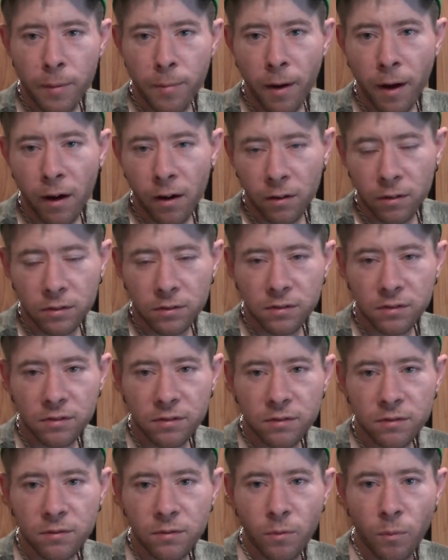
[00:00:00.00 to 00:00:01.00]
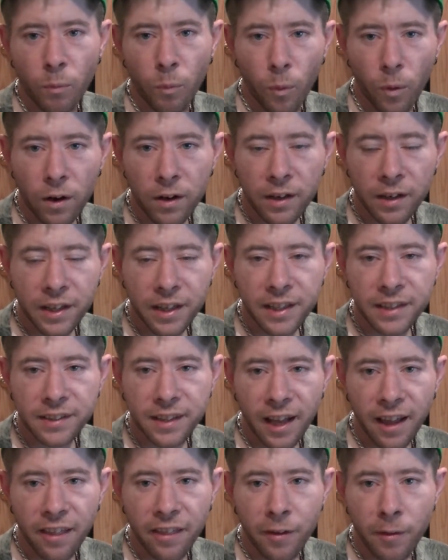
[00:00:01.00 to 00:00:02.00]
about what it is
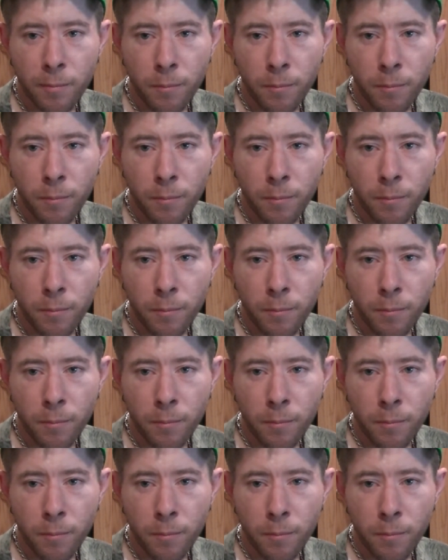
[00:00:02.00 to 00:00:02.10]
at the